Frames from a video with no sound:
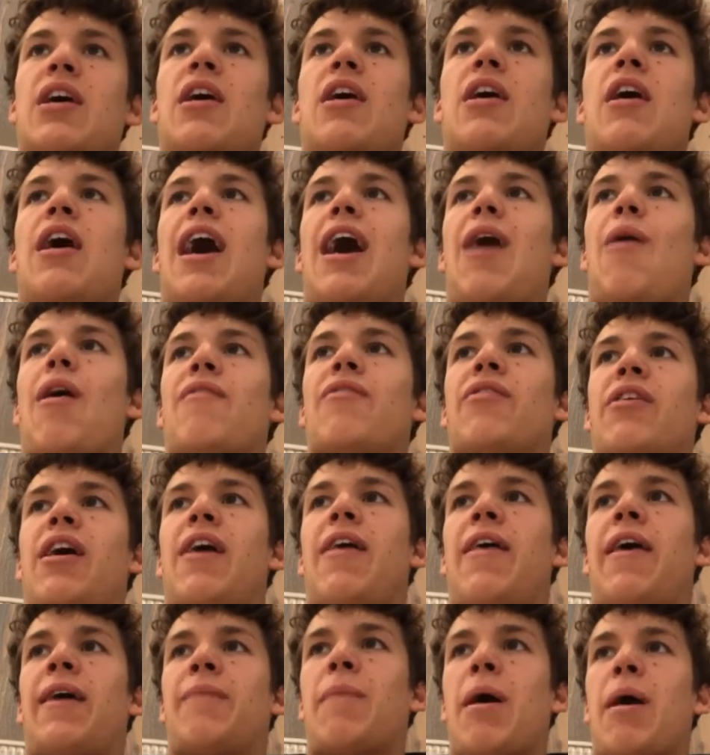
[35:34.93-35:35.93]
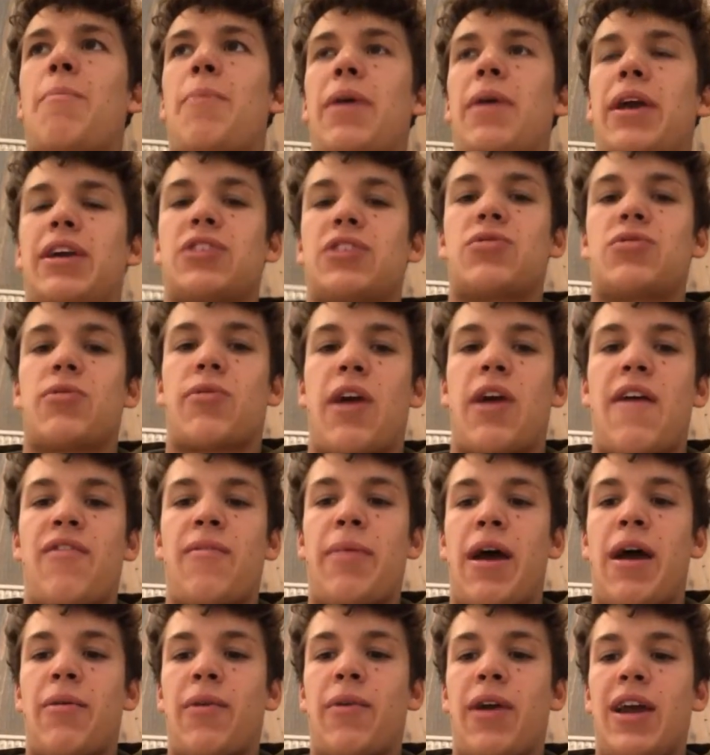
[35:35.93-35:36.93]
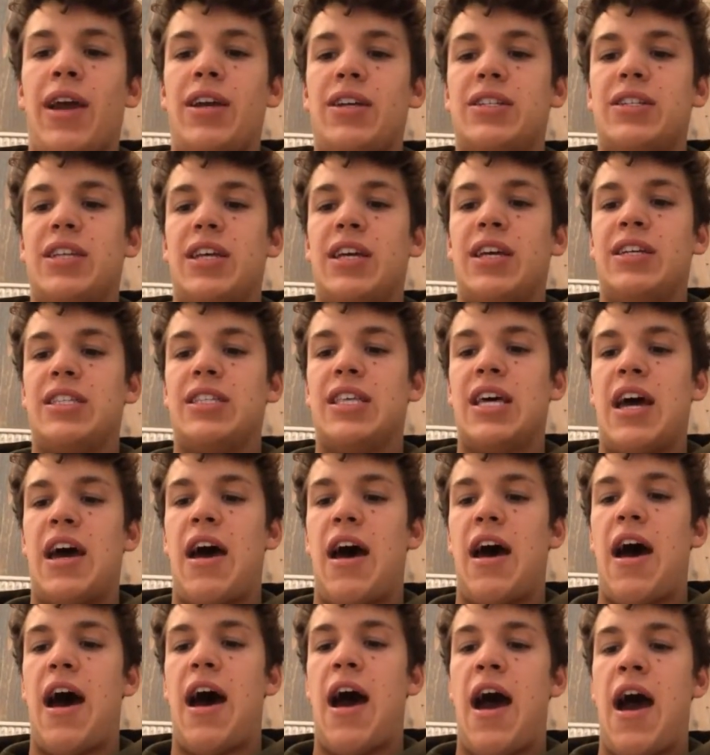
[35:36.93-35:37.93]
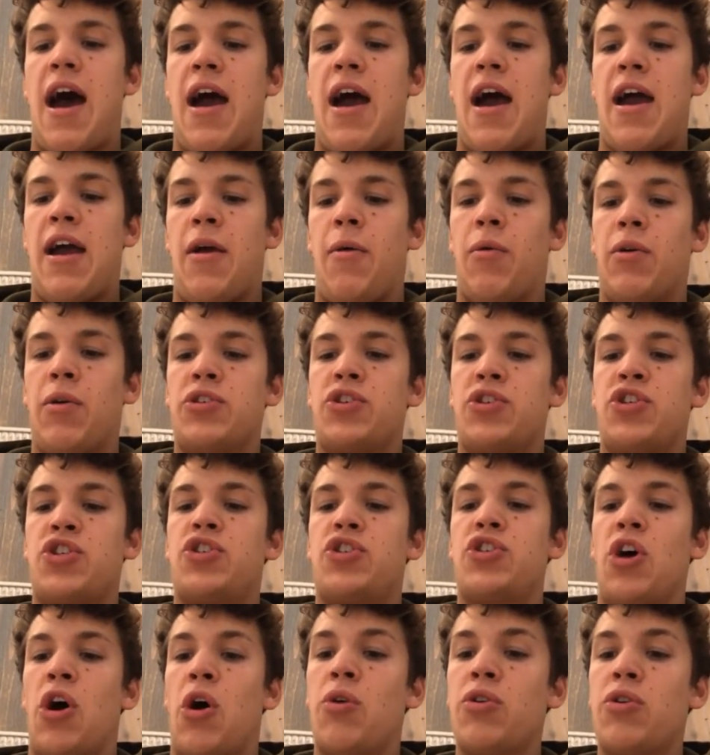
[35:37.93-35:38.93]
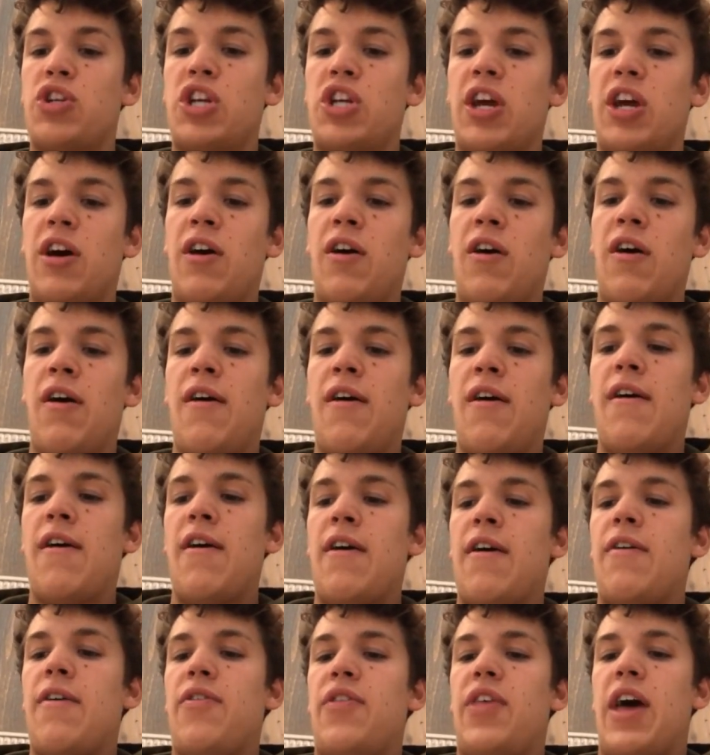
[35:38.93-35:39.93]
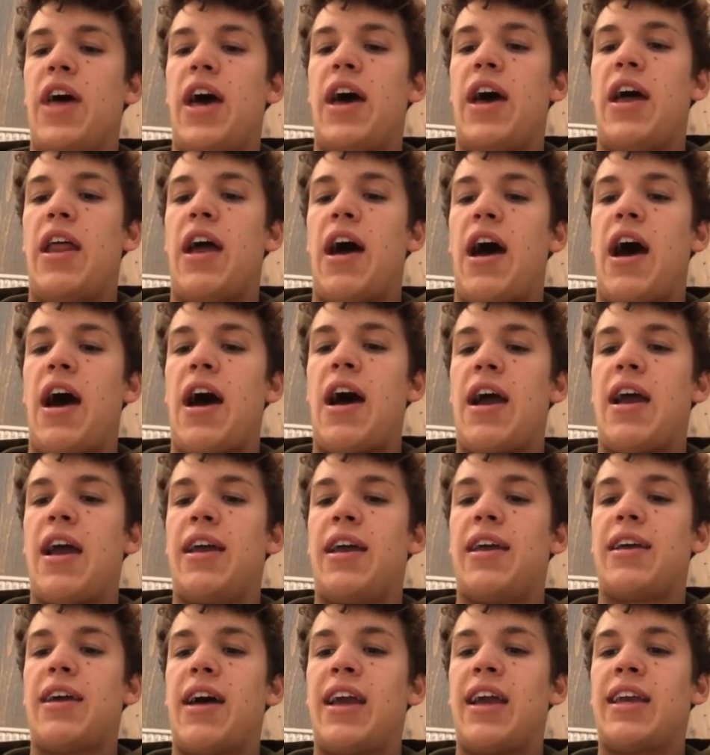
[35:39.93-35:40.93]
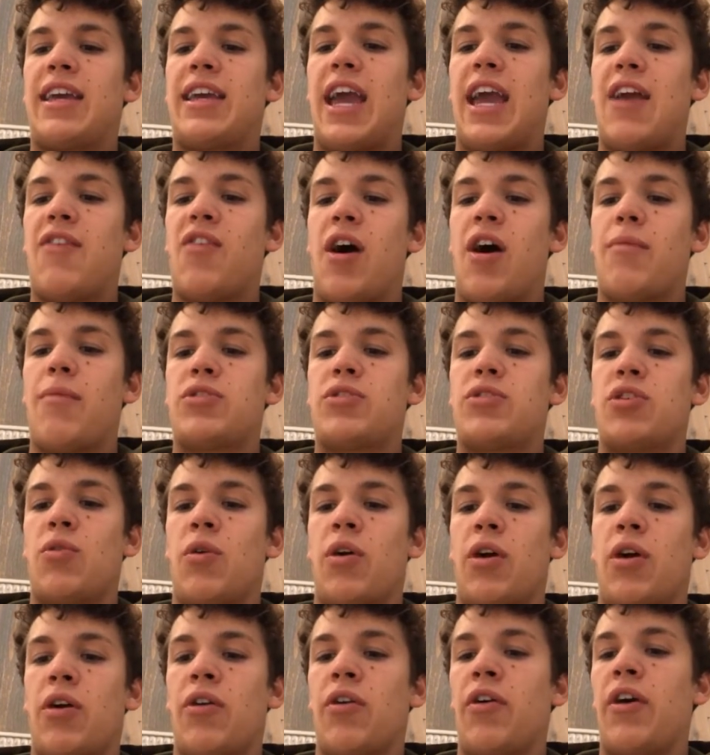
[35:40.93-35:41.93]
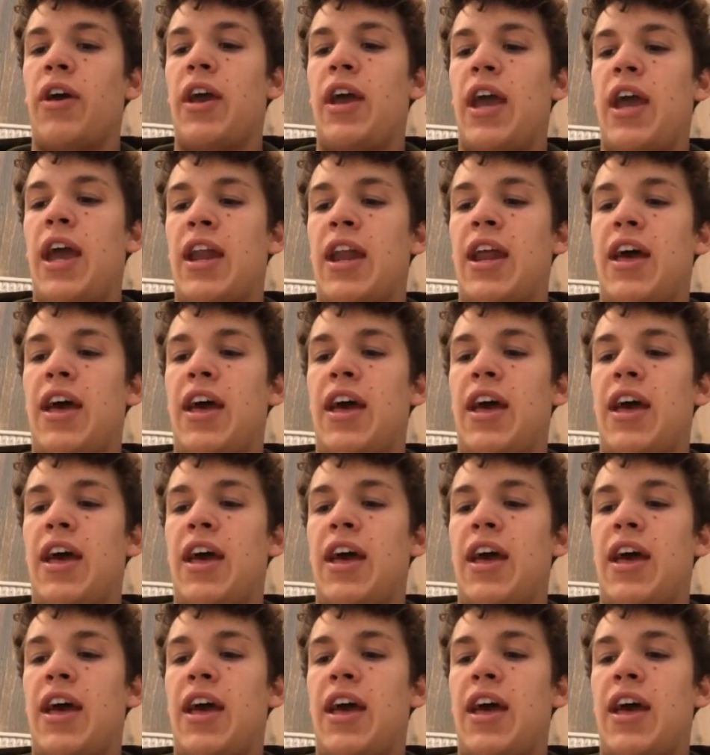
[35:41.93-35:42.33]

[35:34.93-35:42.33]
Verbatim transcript: However, I, like my biggest regret from that race is that I was so chill that I I gave up too early, and